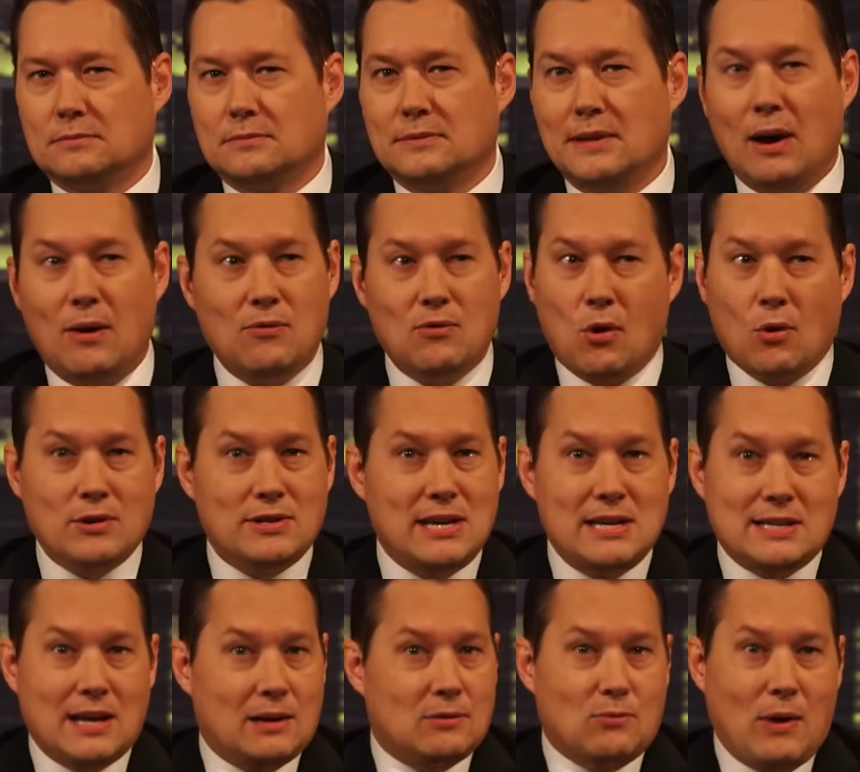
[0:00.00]
Now, of course,
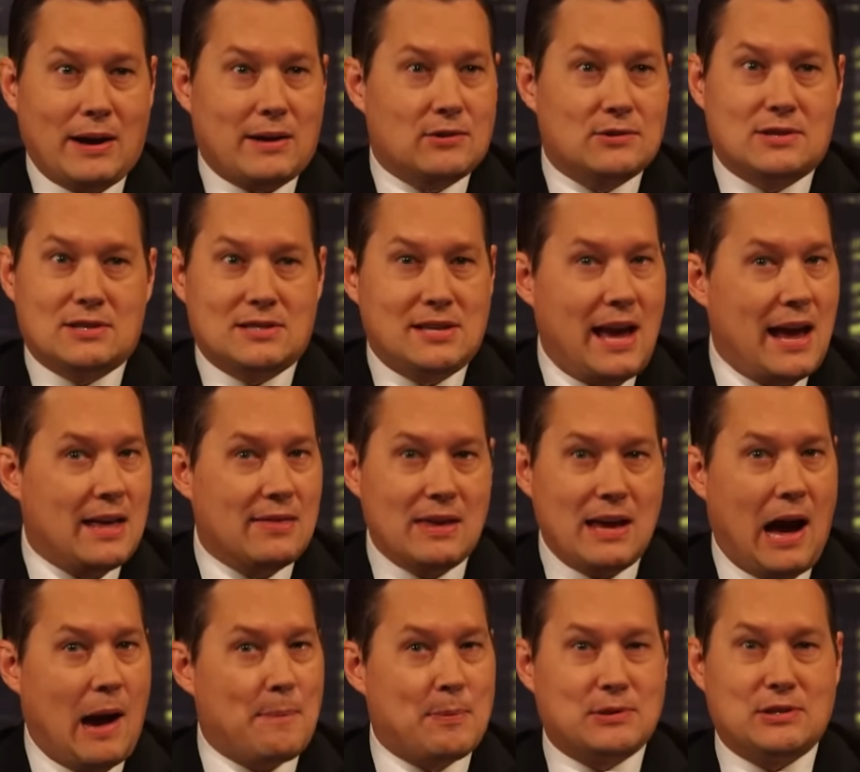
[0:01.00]
he's on record saying
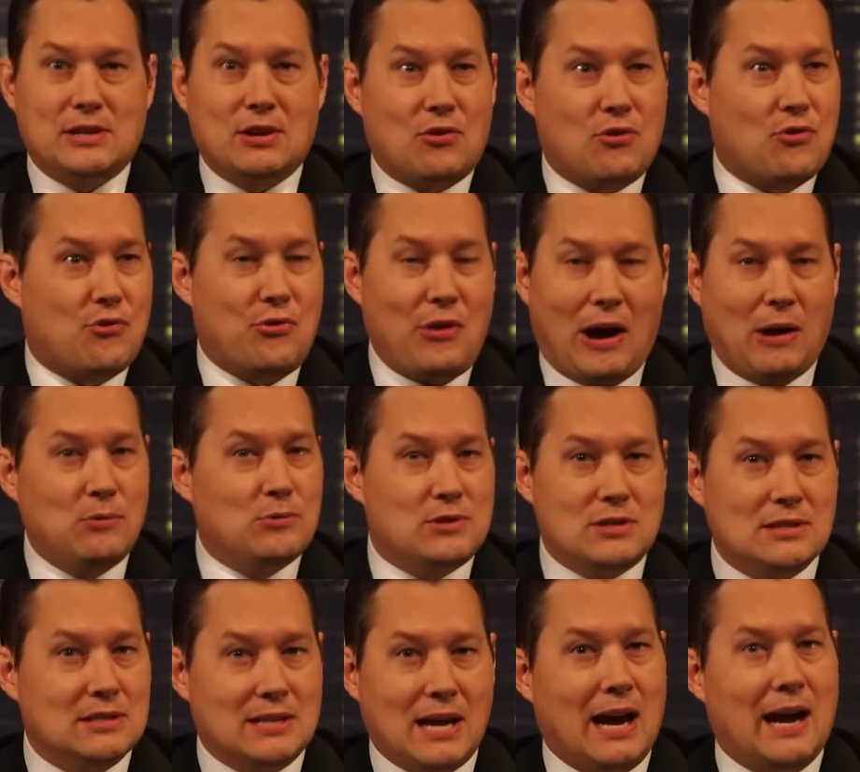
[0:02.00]
the opposite
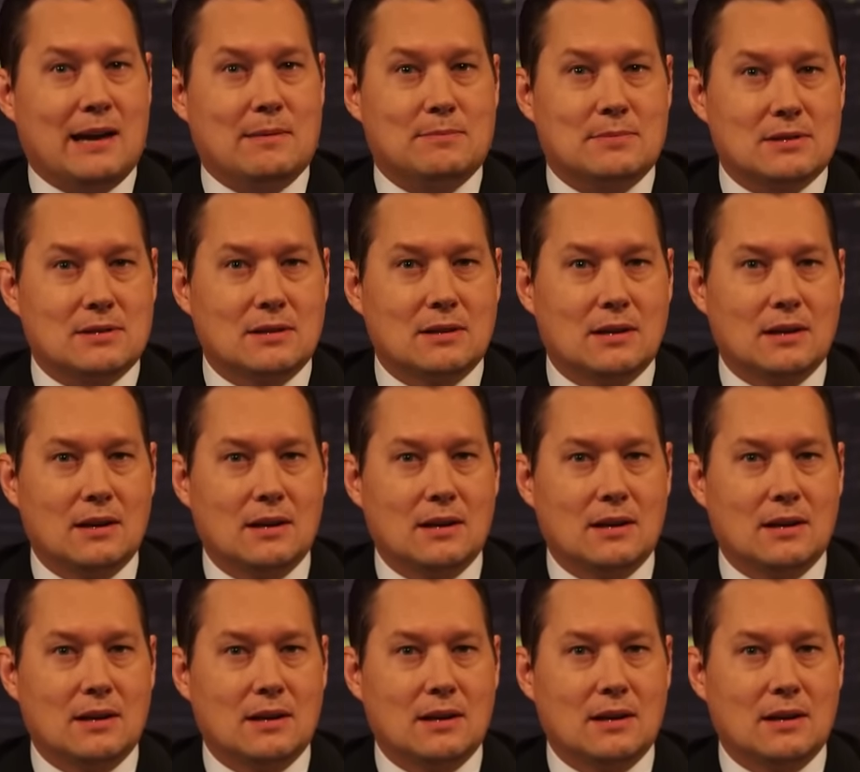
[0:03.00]
1,000 times.